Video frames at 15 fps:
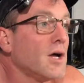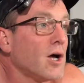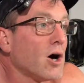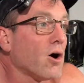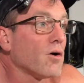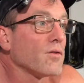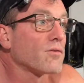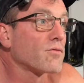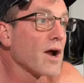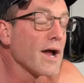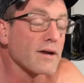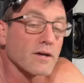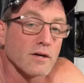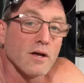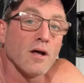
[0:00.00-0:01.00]
on the
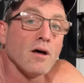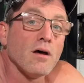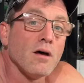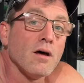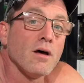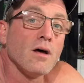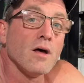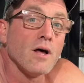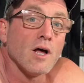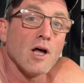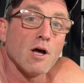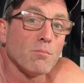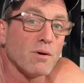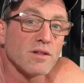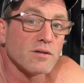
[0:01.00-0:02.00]
ranking,
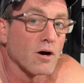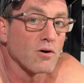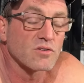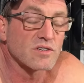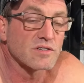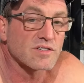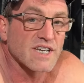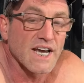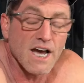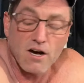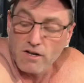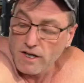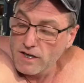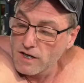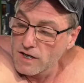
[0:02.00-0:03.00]
but don't
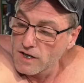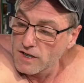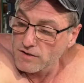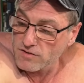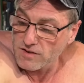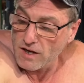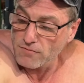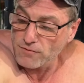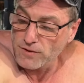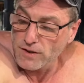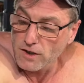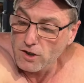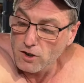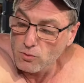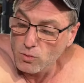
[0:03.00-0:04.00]
discount it. It's definitely
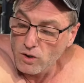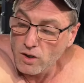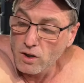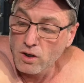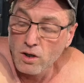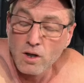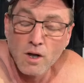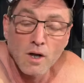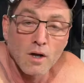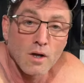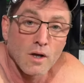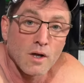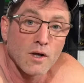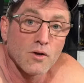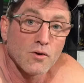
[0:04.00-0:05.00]
a good one.
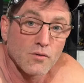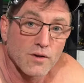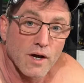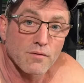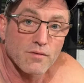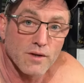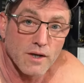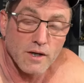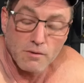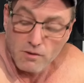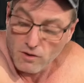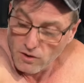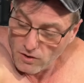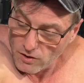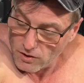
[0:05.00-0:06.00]
You'll definitely get a
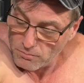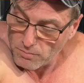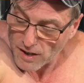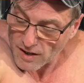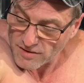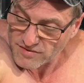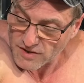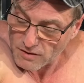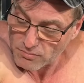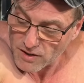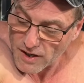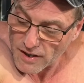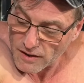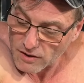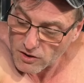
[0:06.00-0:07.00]
good bicep
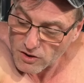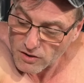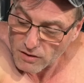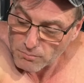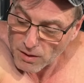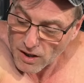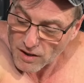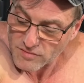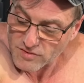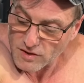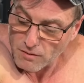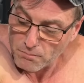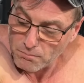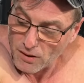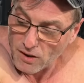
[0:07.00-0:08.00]
gain, a good
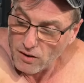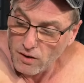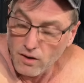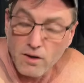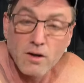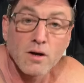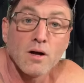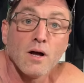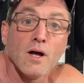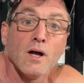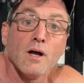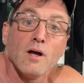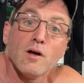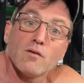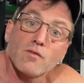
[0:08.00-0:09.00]
bicep burn
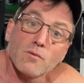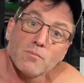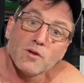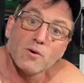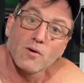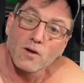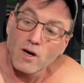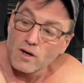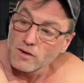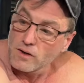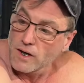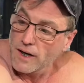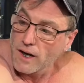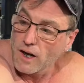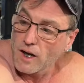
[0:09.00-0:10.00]
from doing
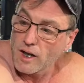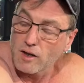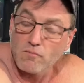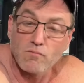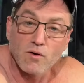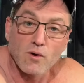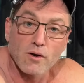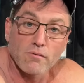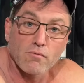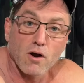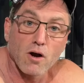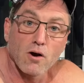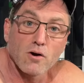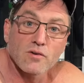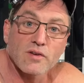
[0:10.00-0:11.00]
underhand inverted
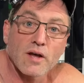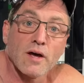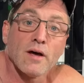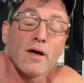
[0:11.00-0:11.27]
rows.